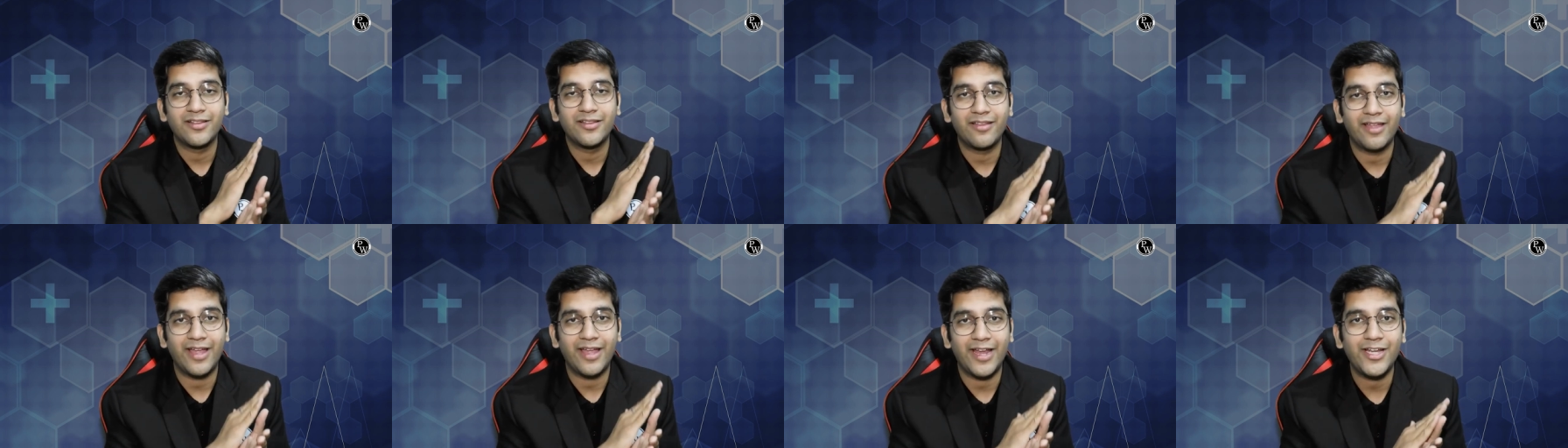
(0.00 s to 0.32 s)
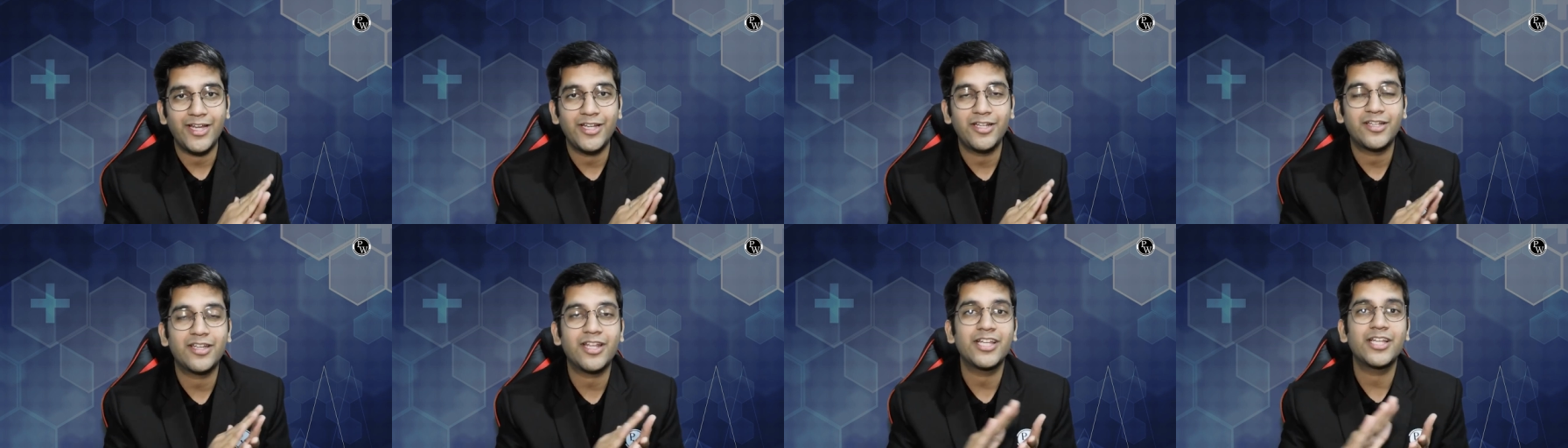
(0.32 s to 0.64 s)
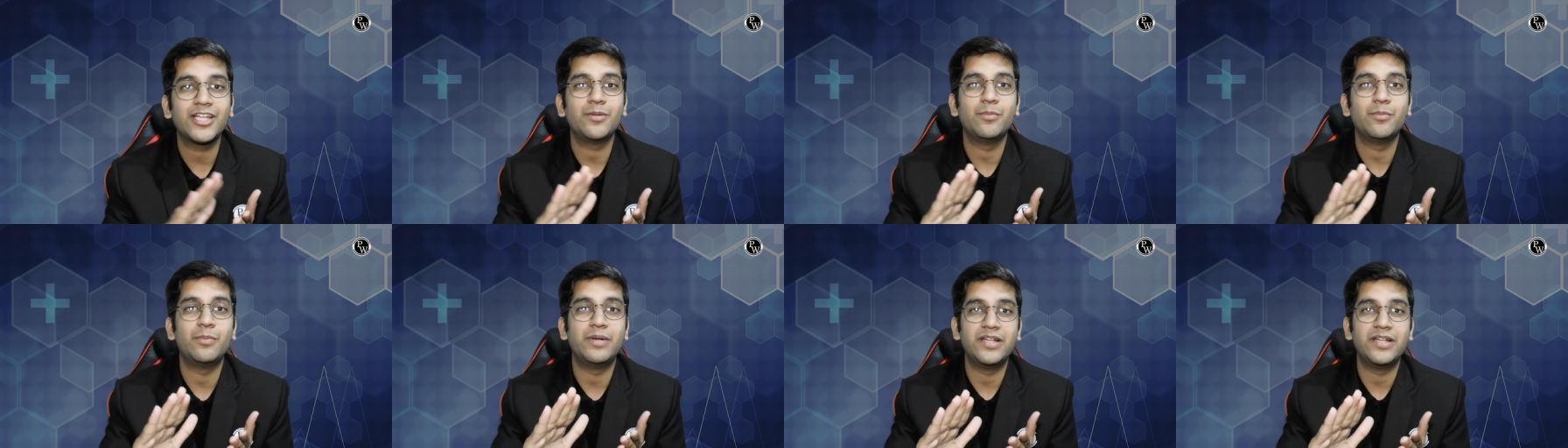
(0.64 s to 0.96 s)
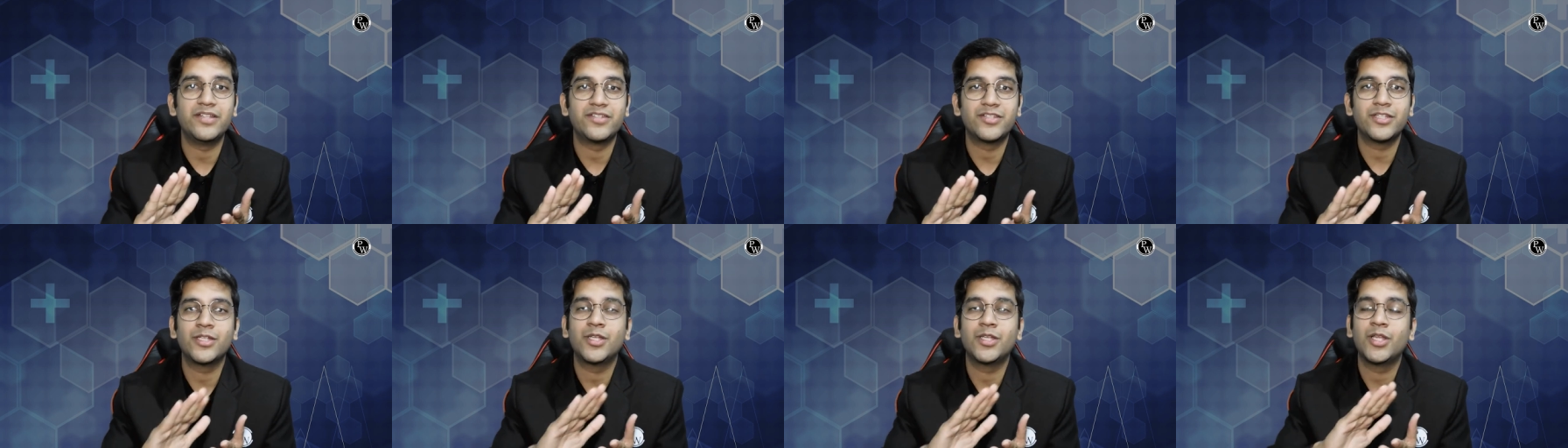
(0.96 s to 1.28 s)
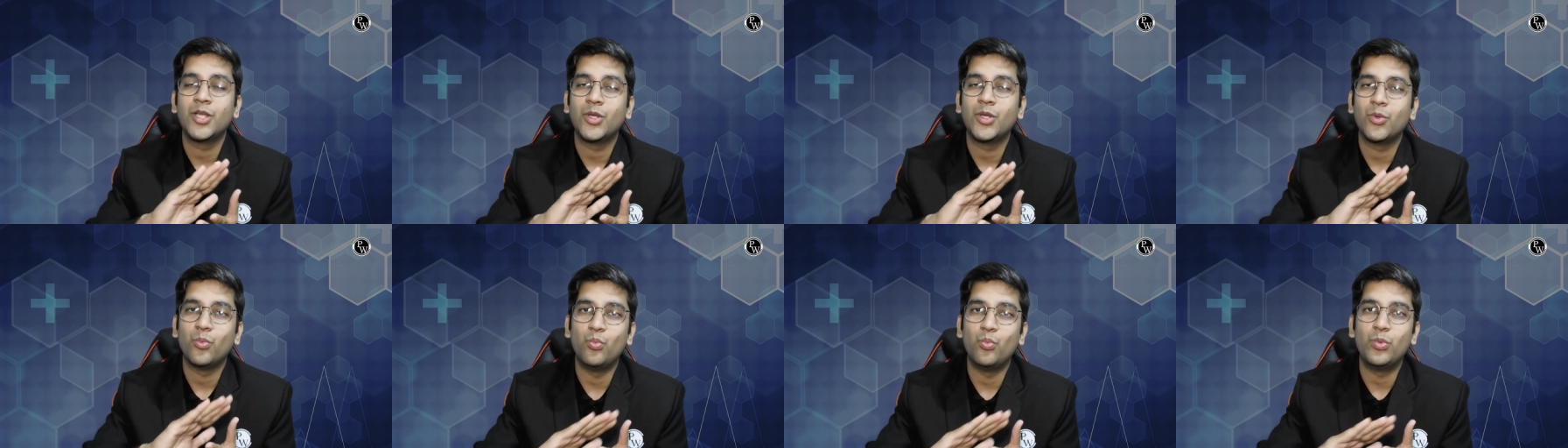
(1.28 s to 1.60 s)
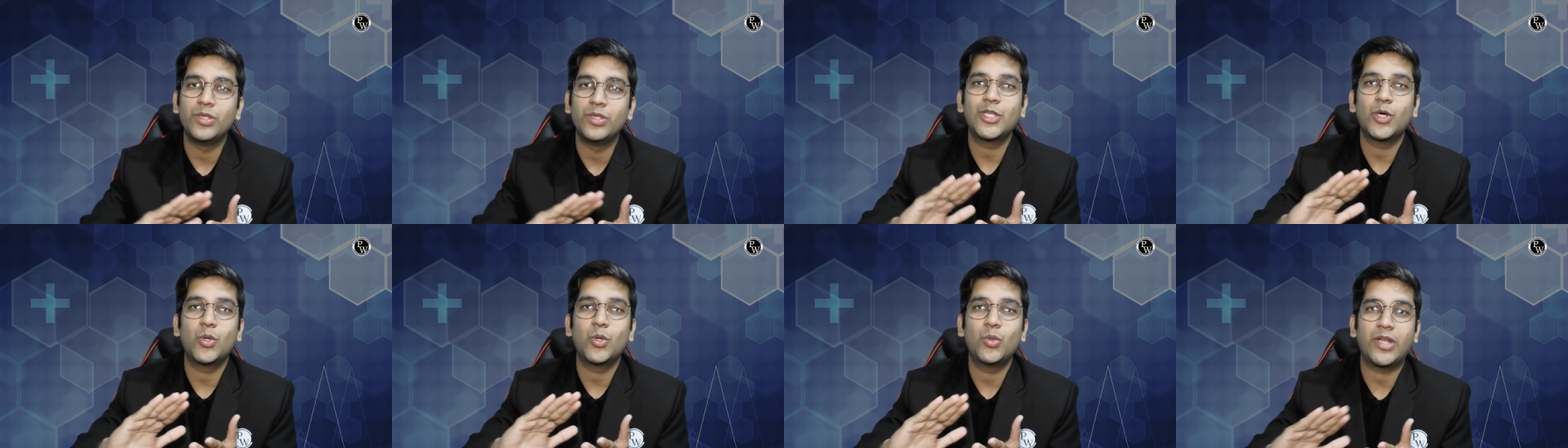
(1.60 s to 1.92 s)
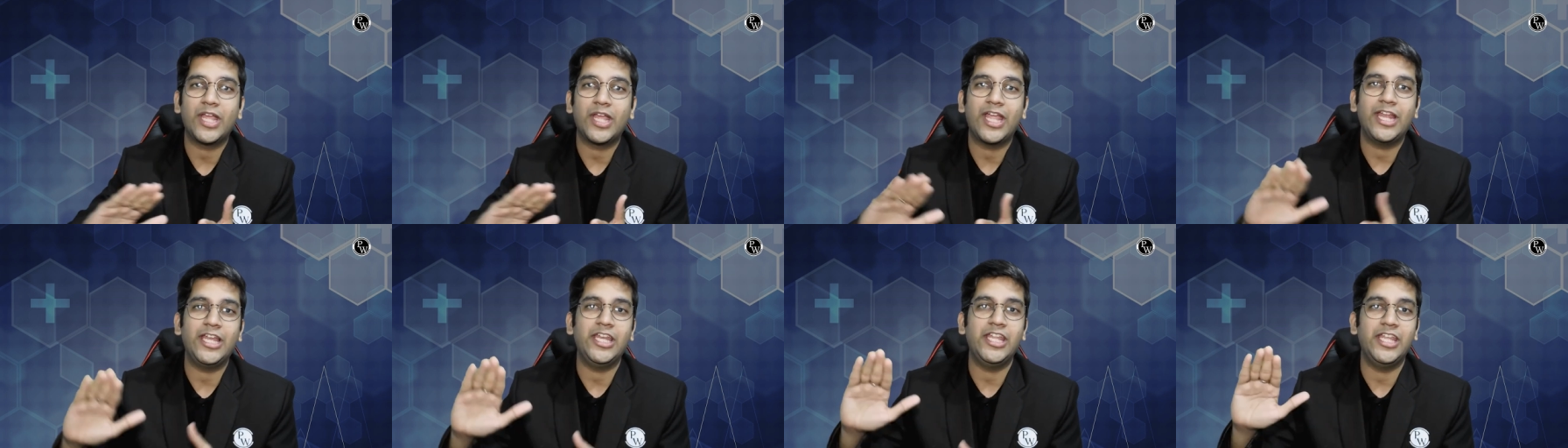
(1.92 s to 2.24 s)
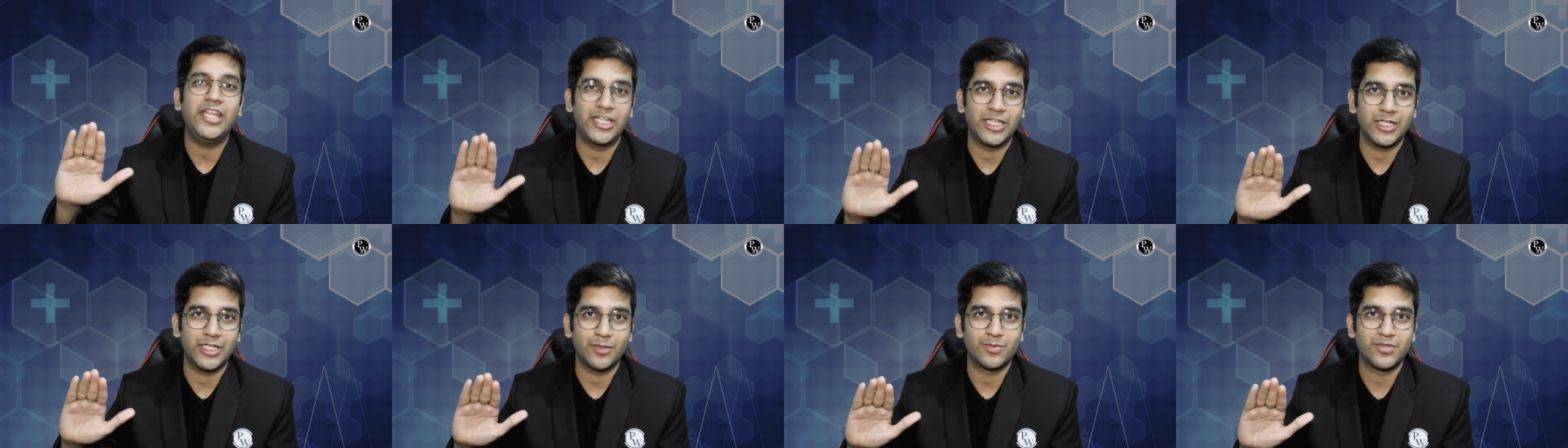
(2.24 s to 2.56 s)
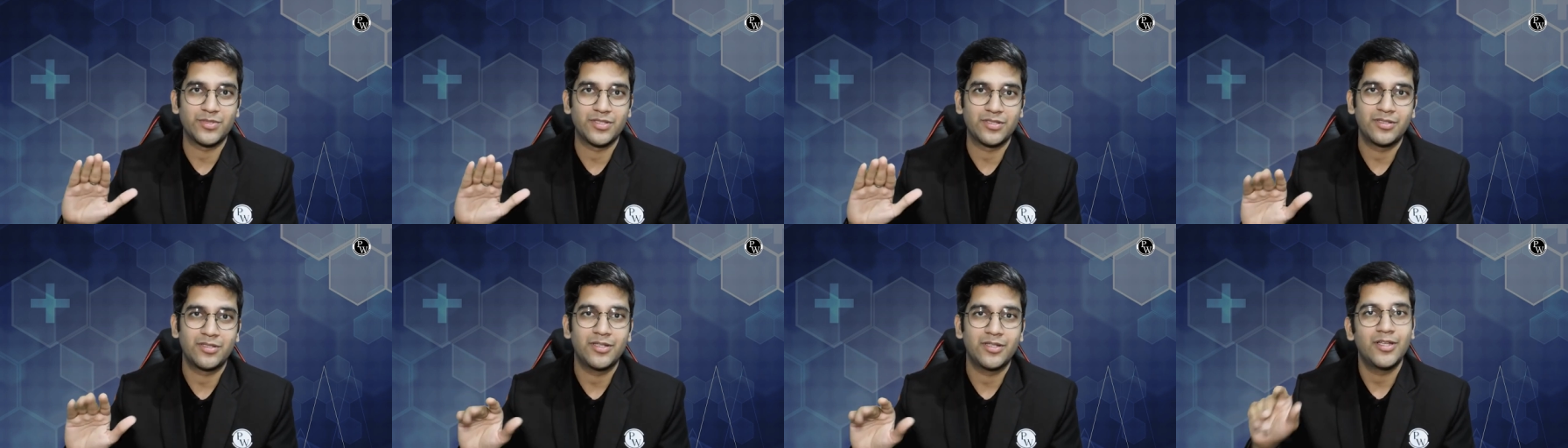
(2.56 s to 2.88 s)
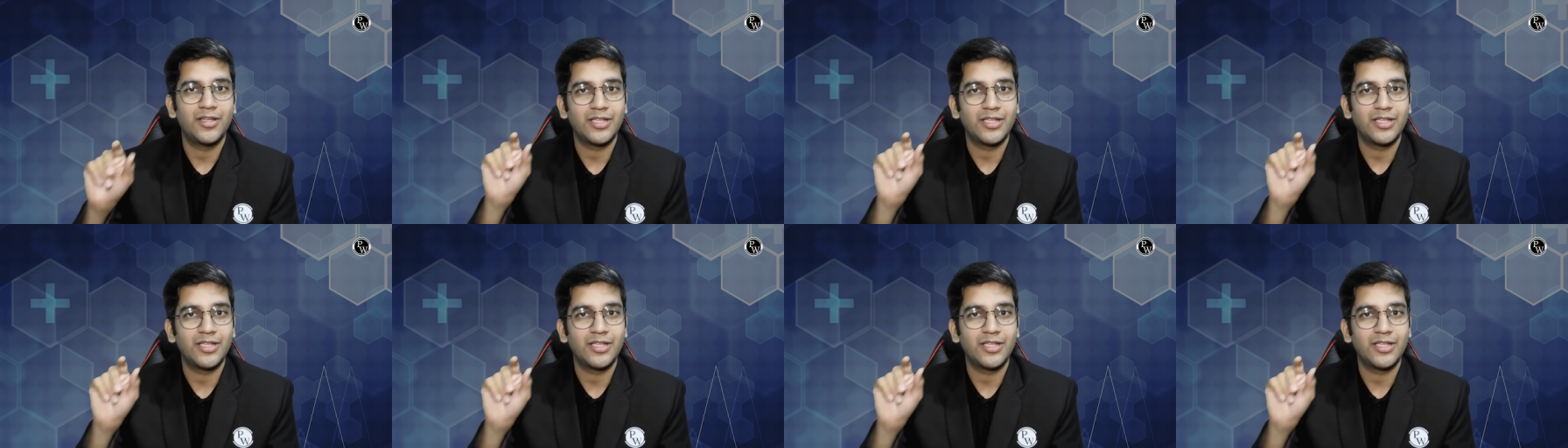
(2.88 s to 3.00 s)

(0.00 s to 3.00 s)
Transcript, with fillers: the entire medicine without any hiccups.